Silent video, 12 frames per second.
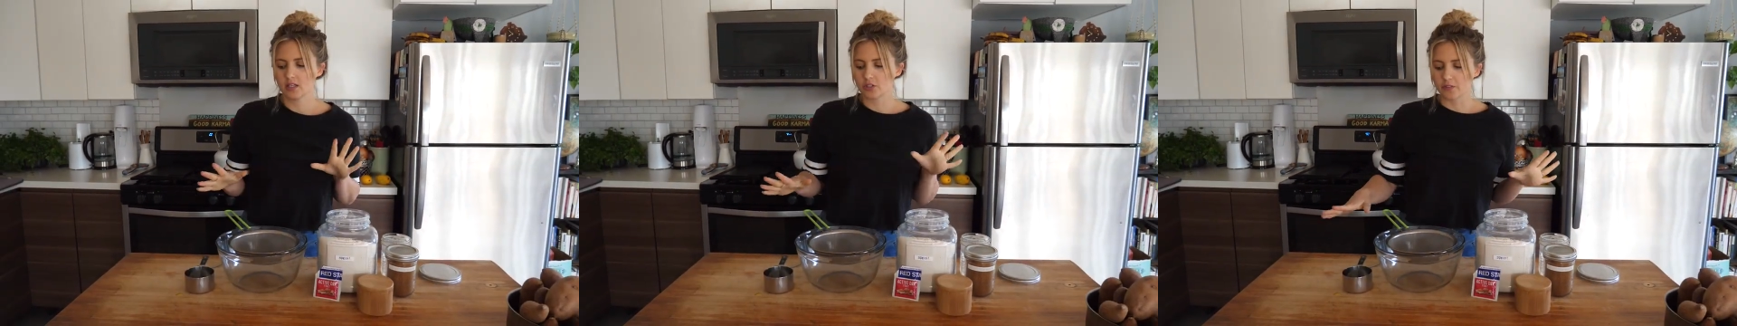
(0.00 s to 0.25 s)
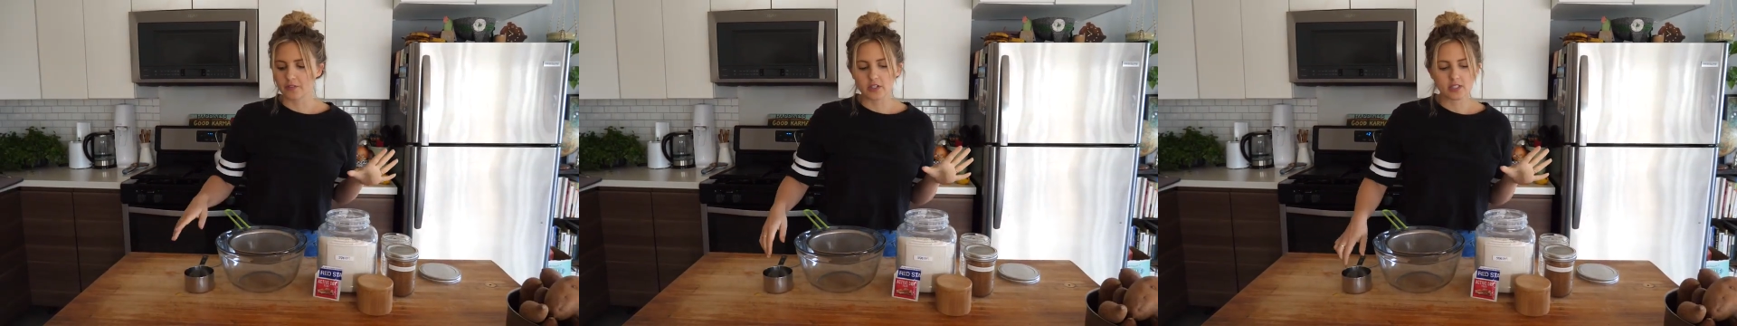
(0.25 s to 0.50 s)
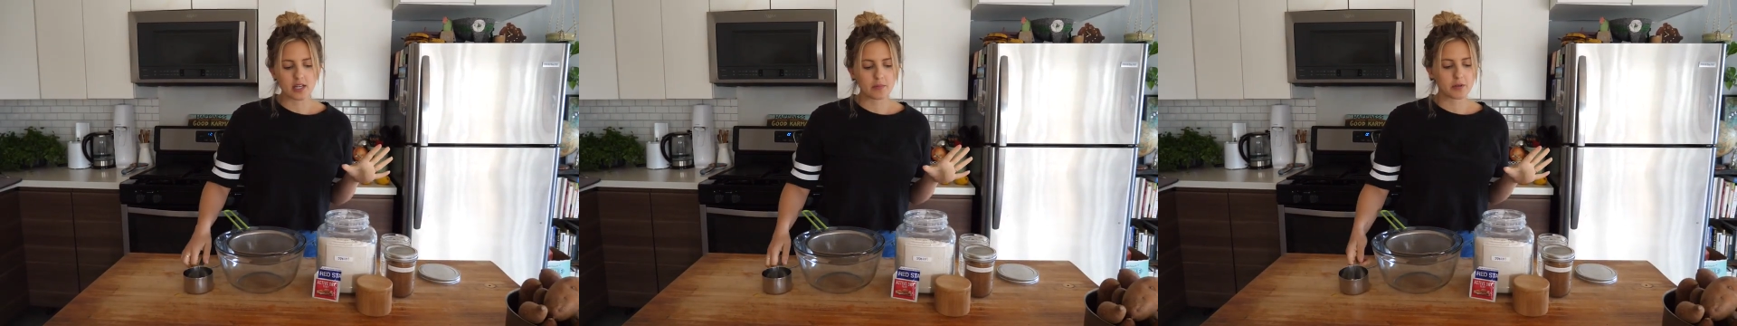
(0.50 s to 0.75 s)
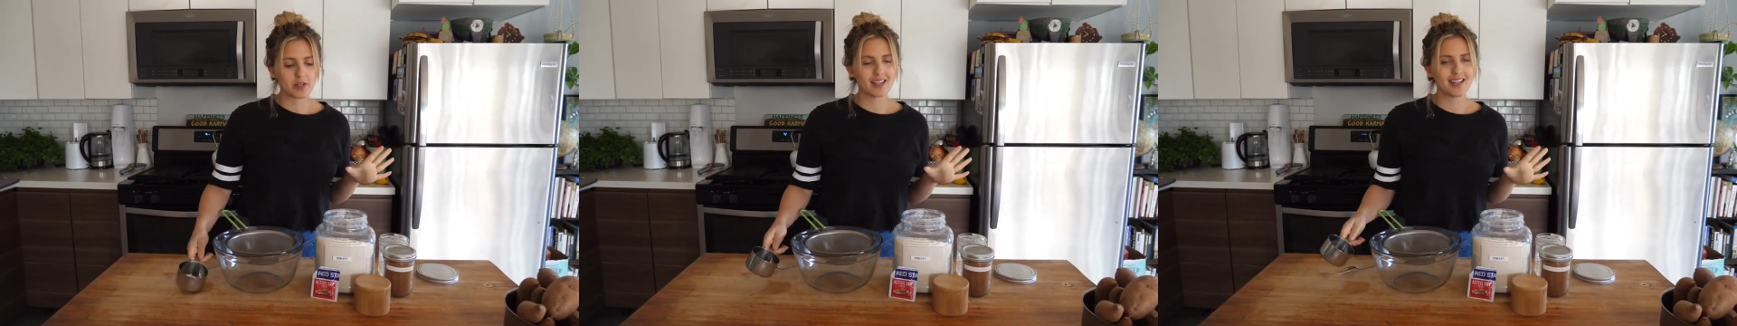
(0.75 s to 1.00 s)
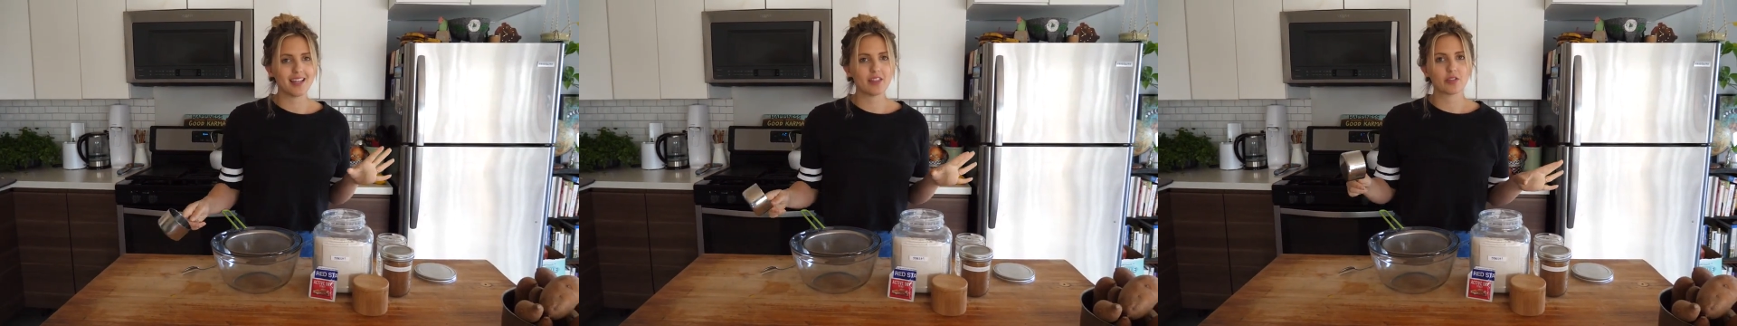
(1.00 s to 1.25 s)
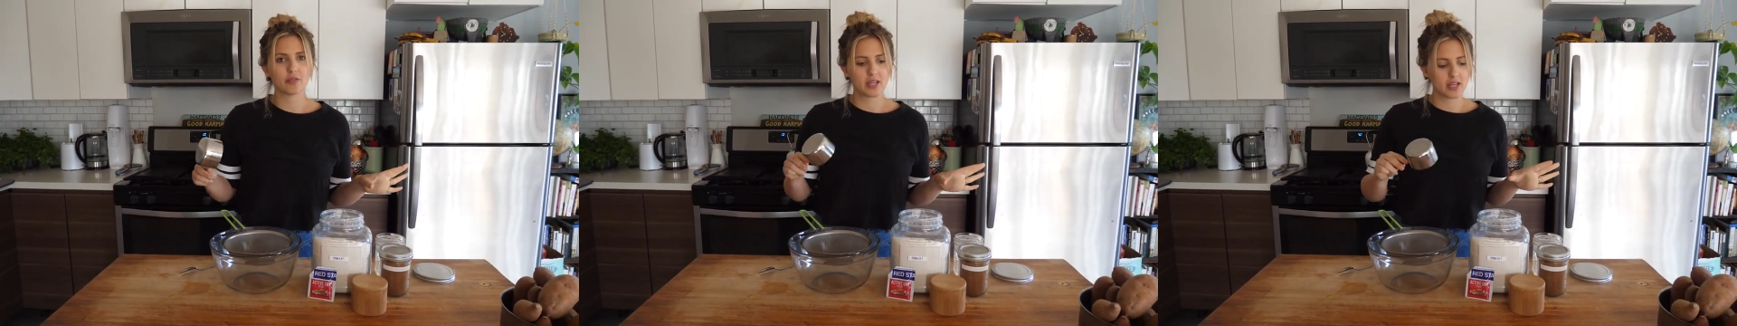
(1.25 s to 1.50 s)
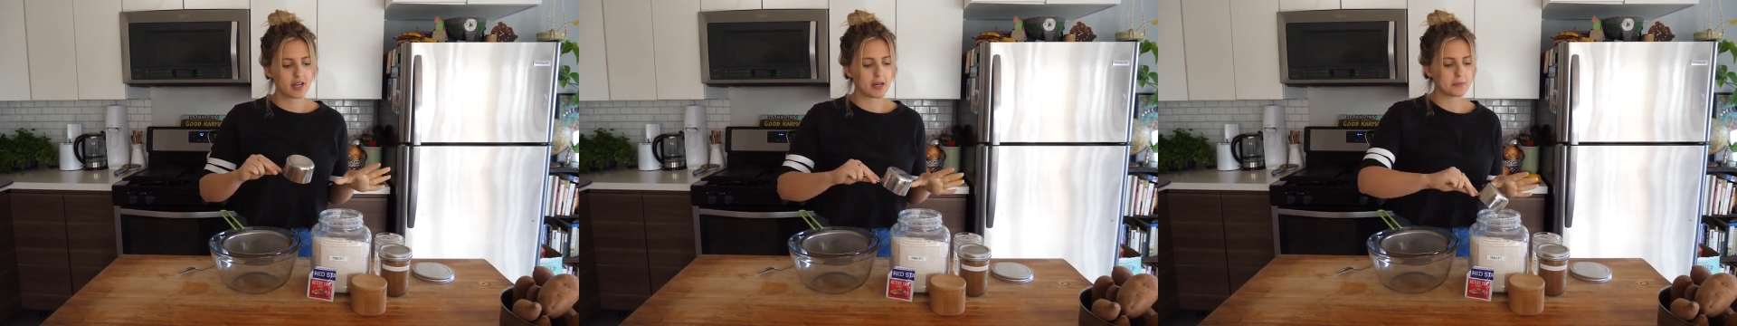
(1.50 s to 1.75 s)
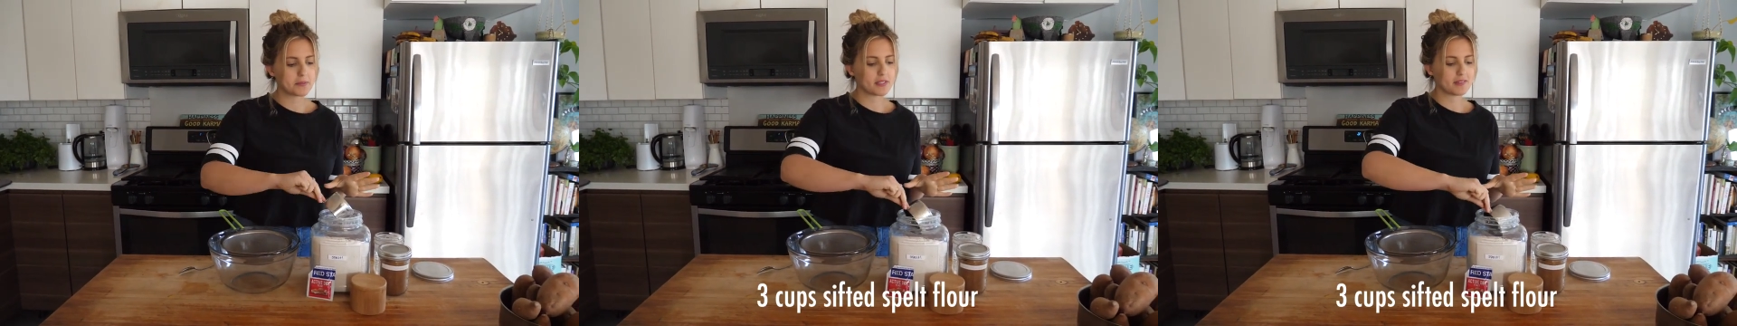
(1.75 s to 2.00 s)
So first up, we're going to need 3 cups